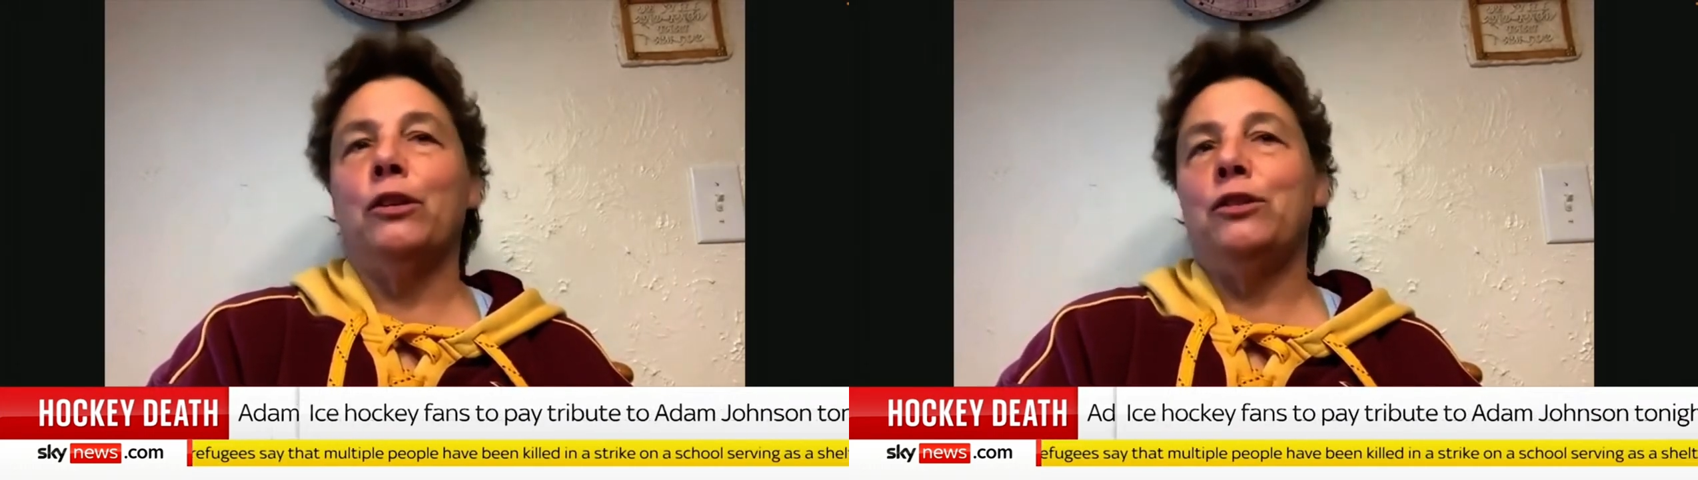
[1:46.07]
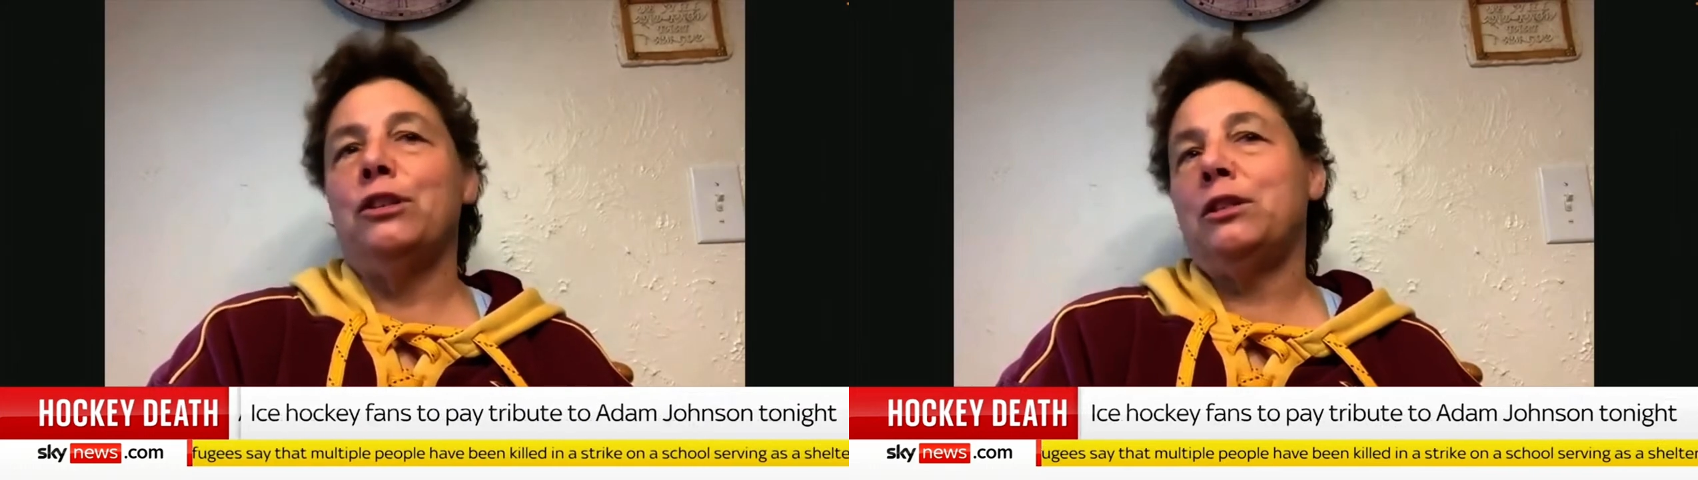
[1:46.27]

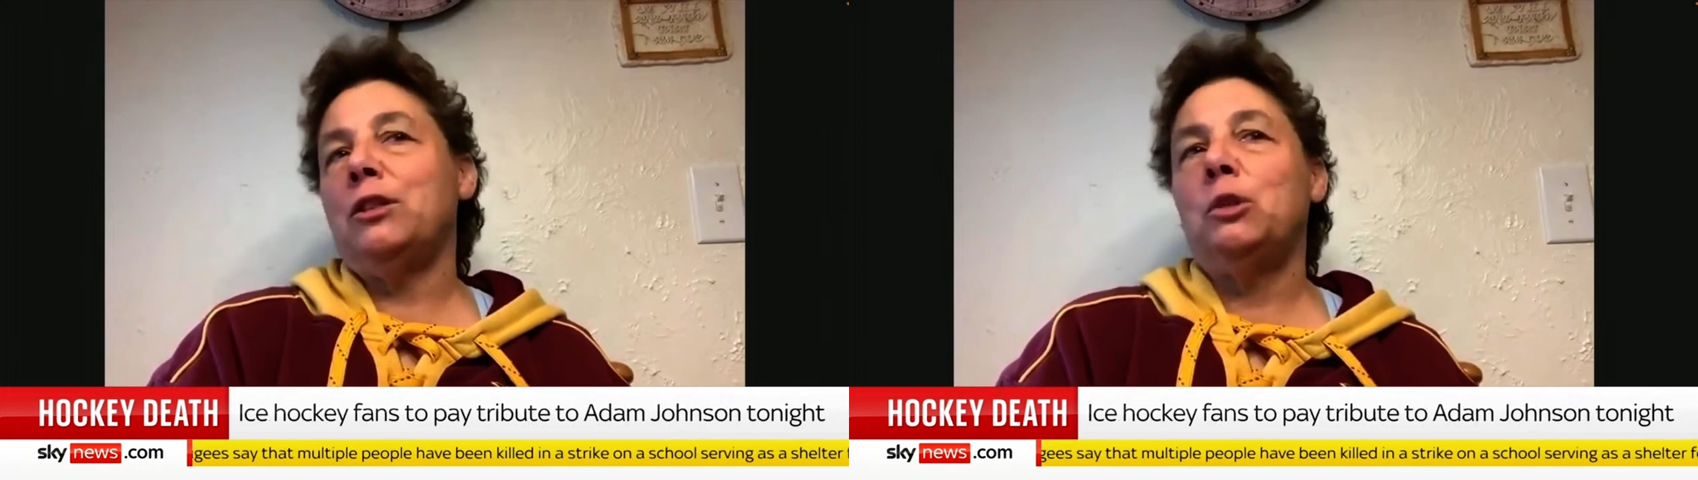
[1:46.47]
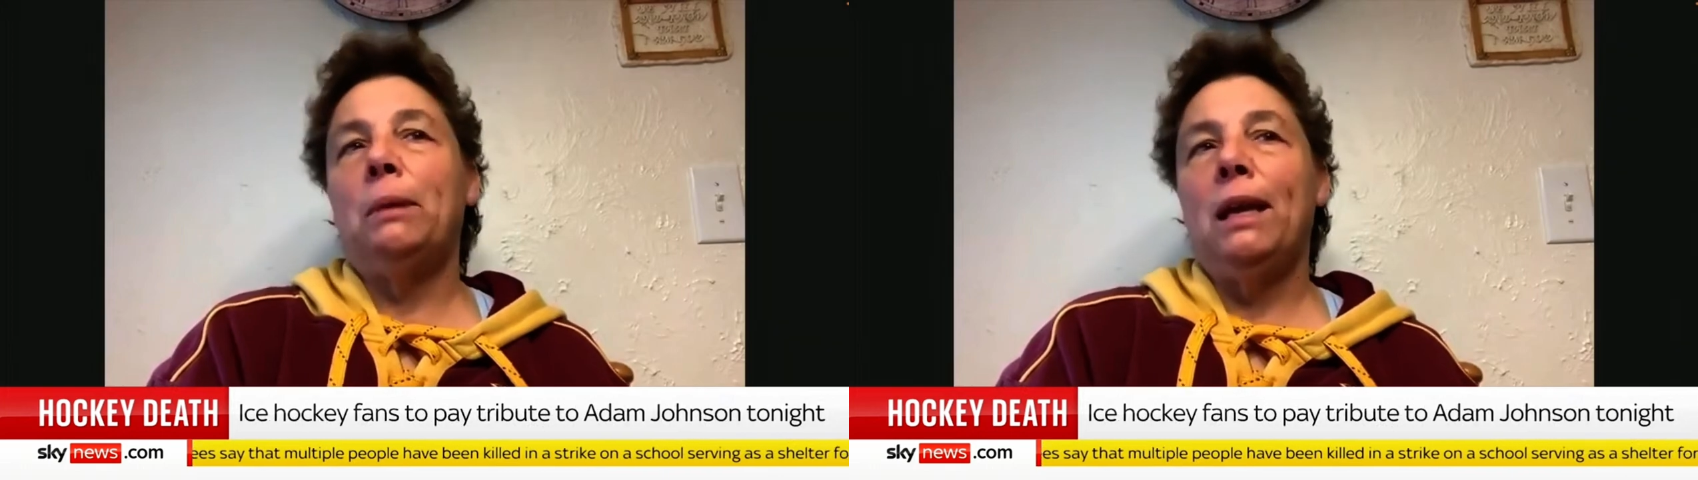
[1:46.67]
or just to
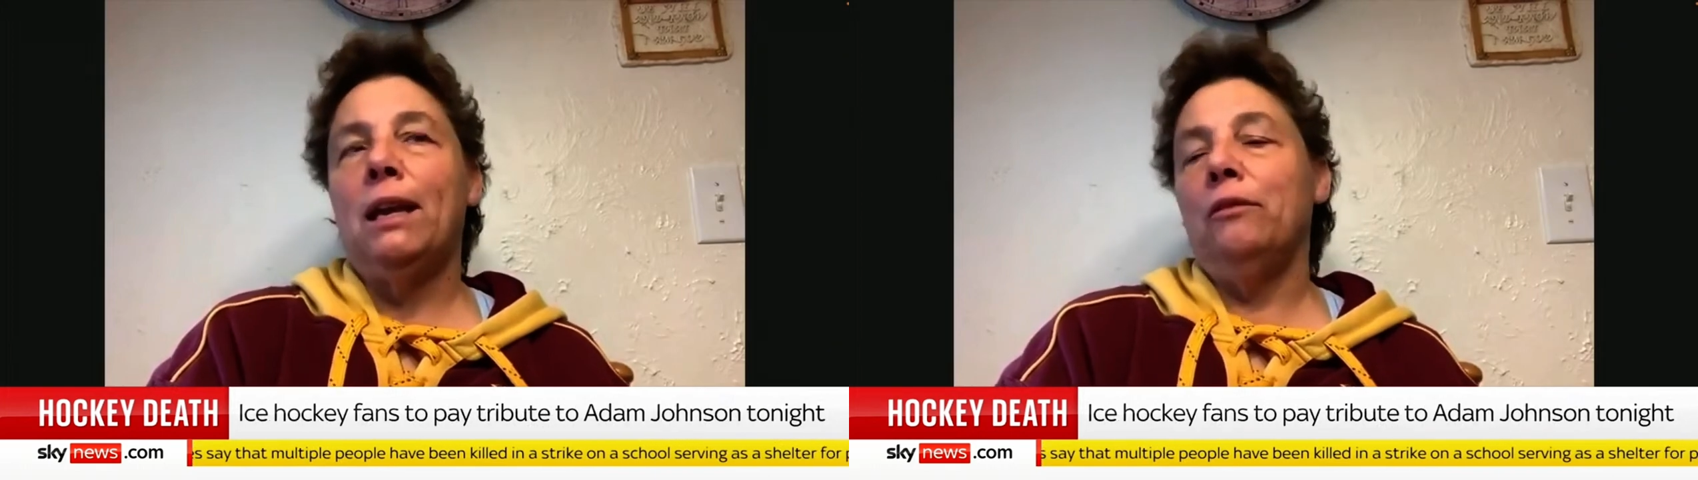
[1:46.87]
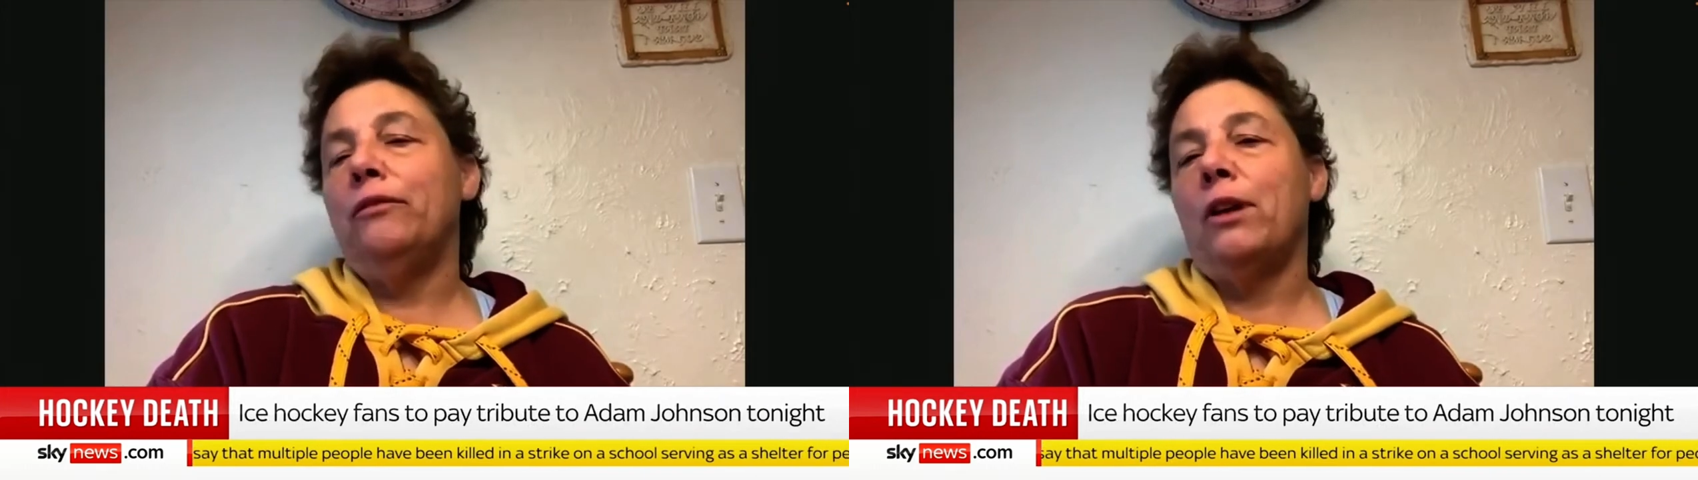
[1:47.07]

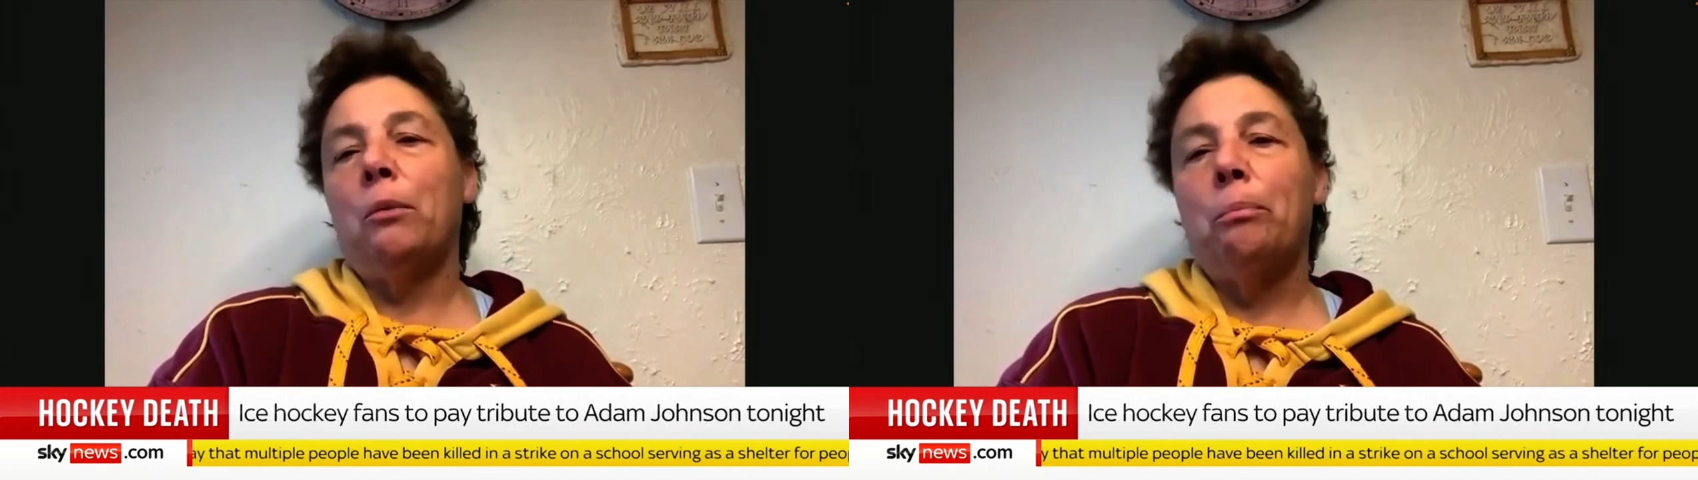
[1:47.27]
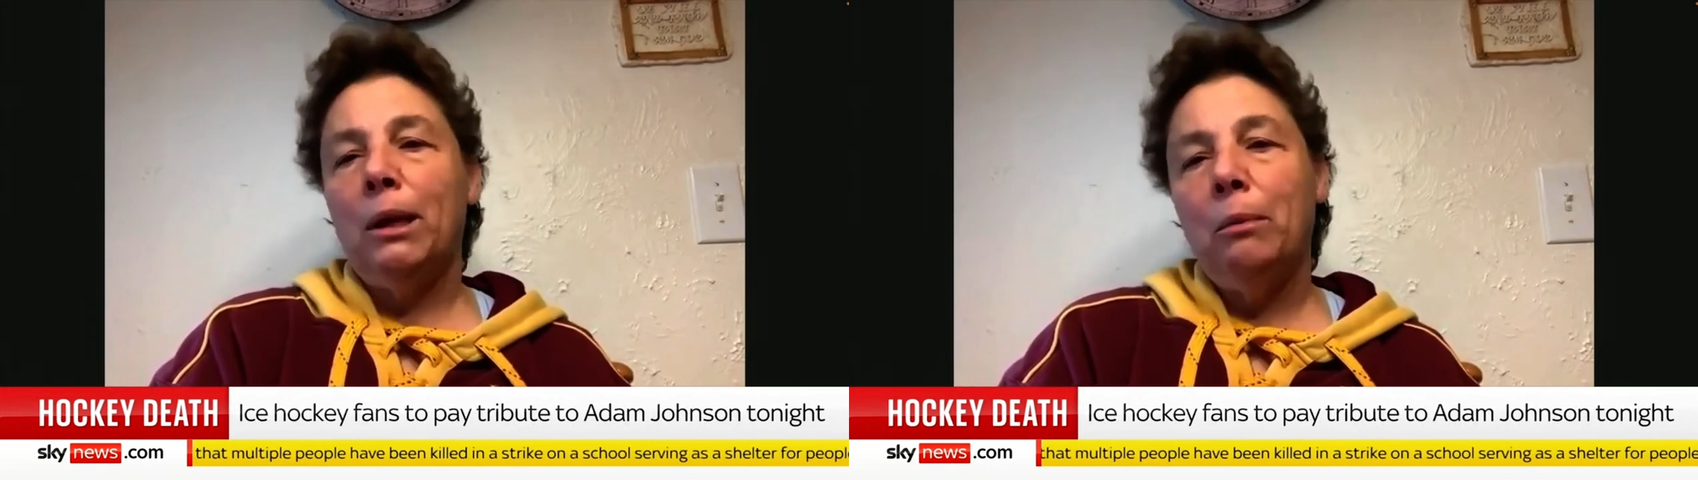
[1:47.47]
speak in front
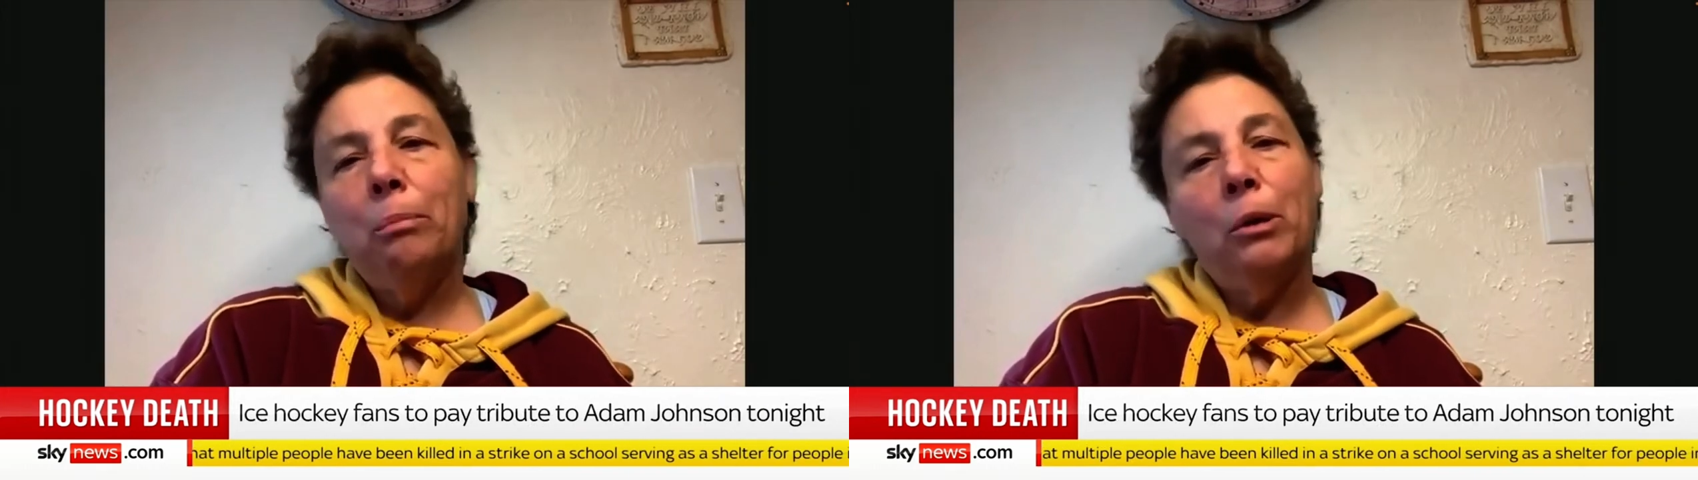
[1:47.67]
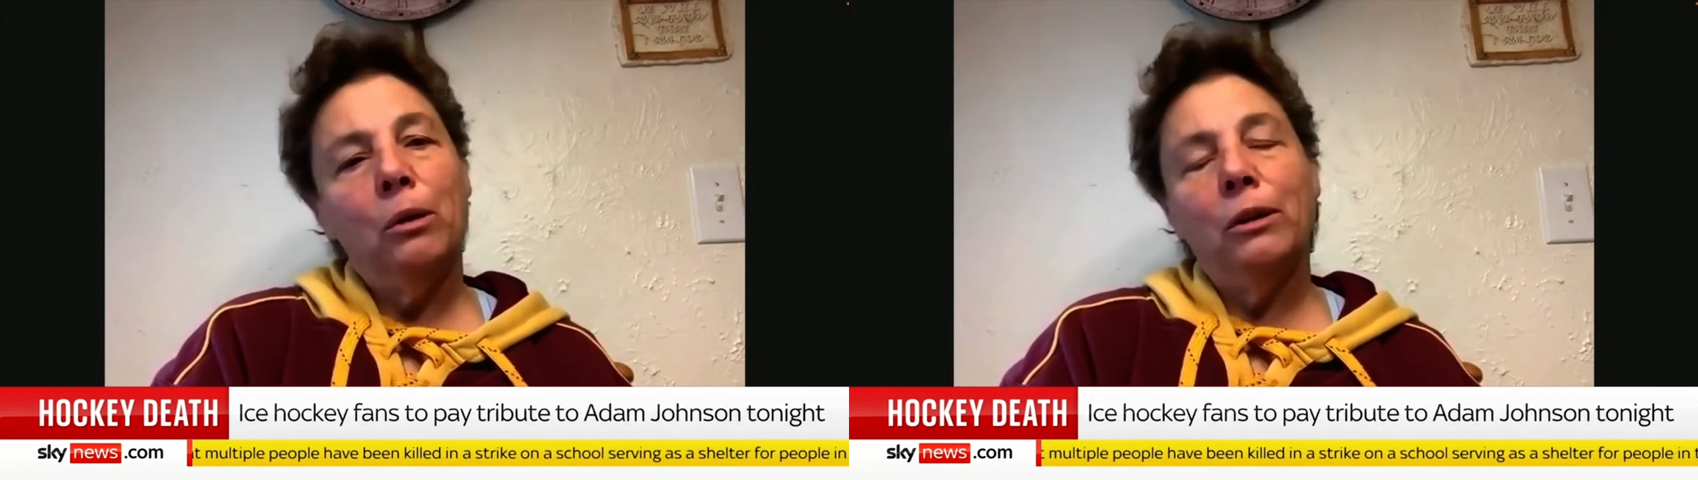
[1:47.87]
of
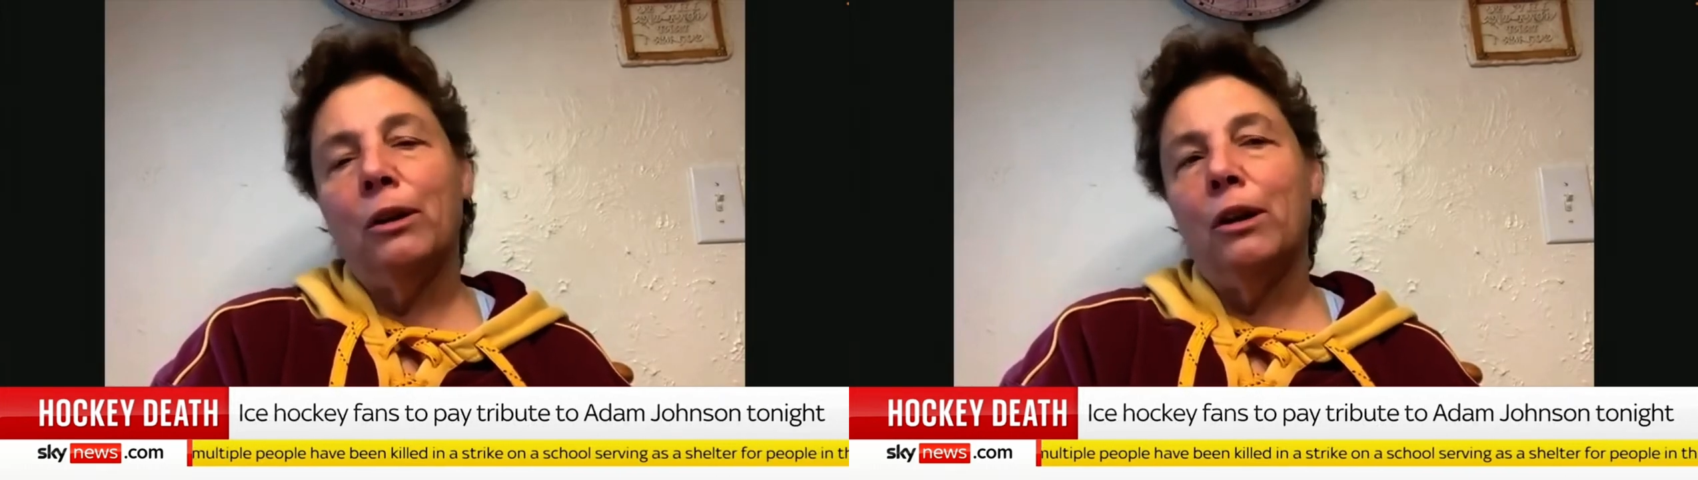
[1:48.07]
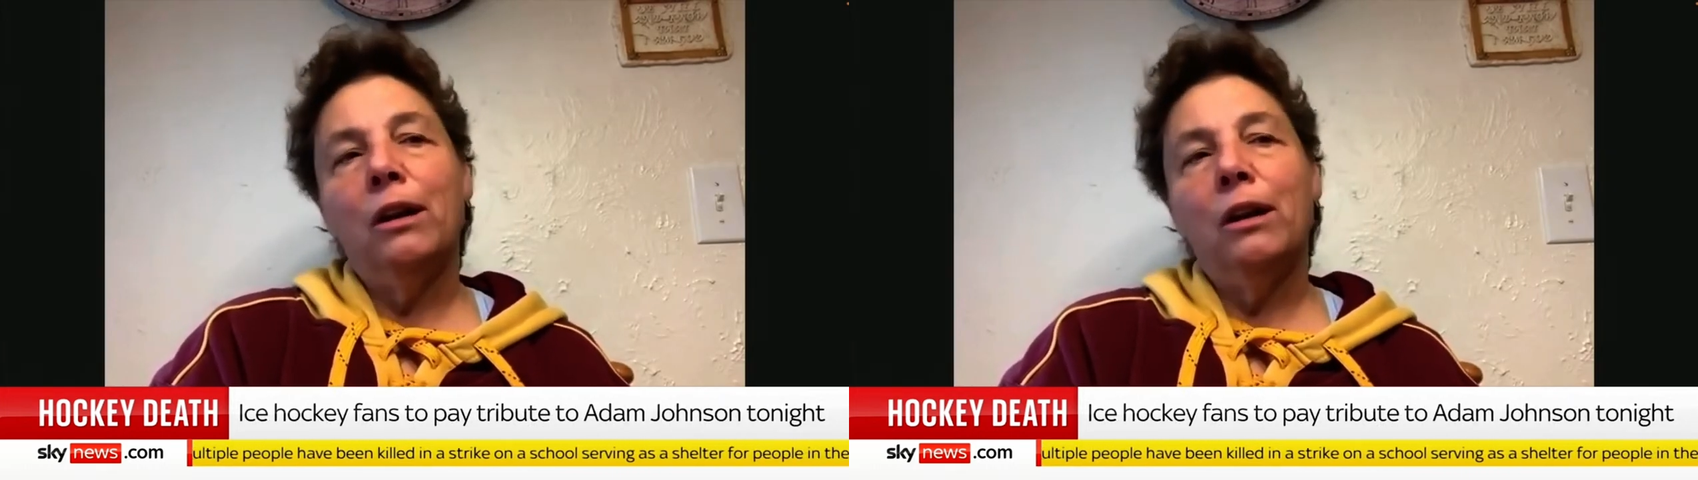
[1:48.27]
people.